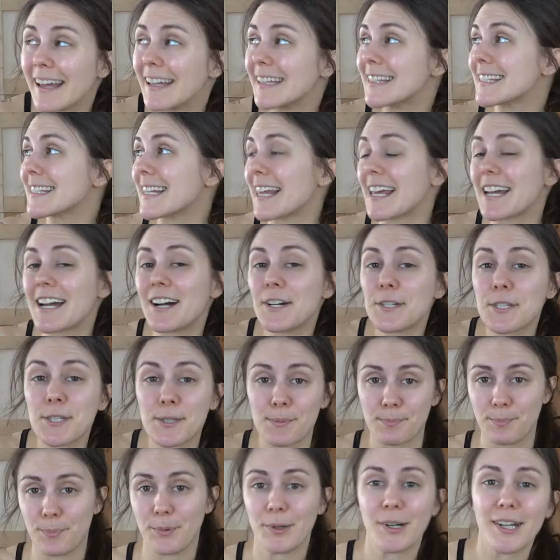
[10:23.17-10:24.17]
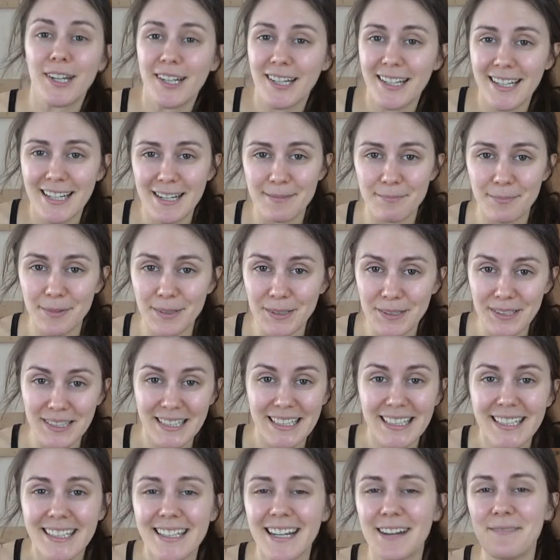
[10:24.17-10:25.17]
It's like spring in
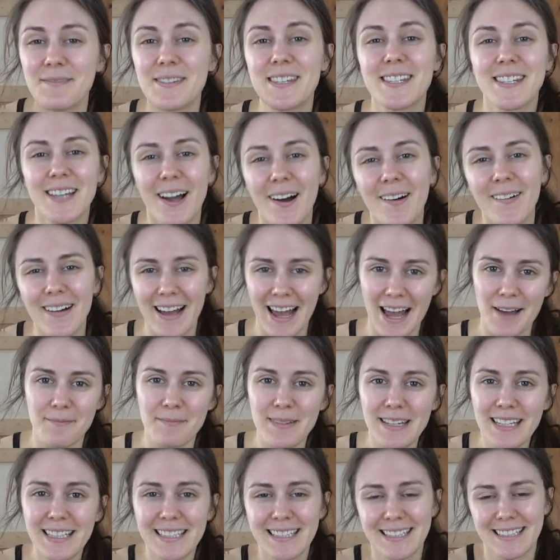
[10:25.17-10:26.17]
Berlin. I'm so happy.